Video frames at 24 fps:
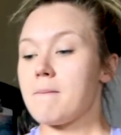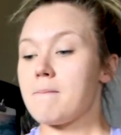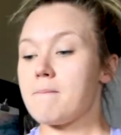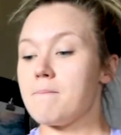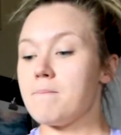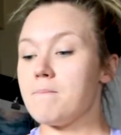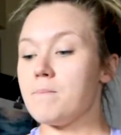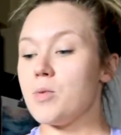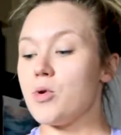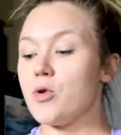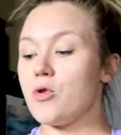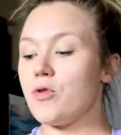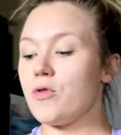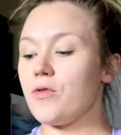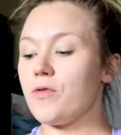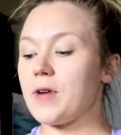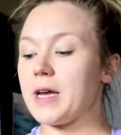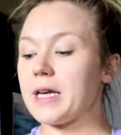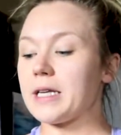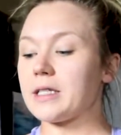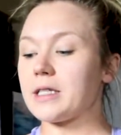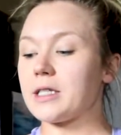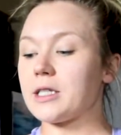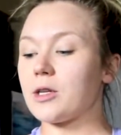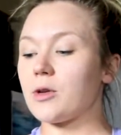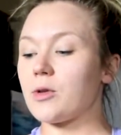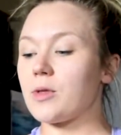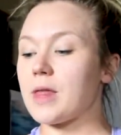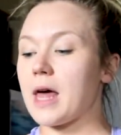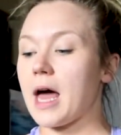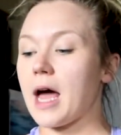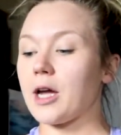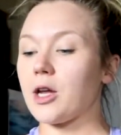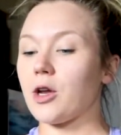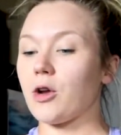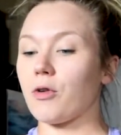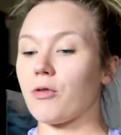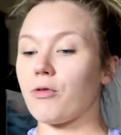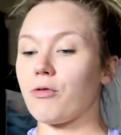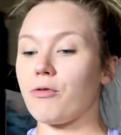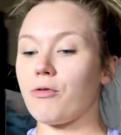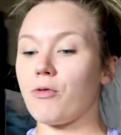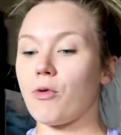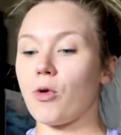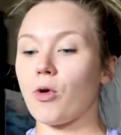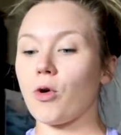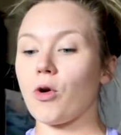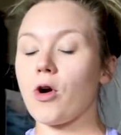move it so that your
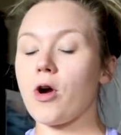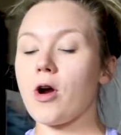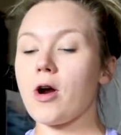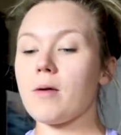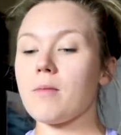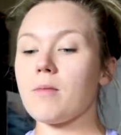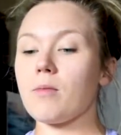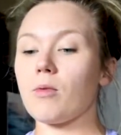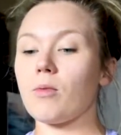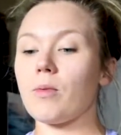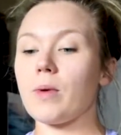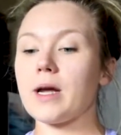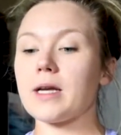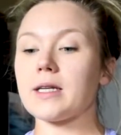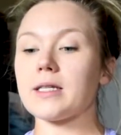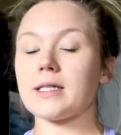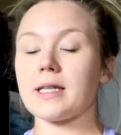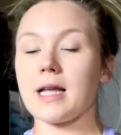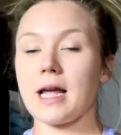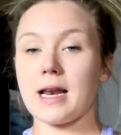forearm, wrist,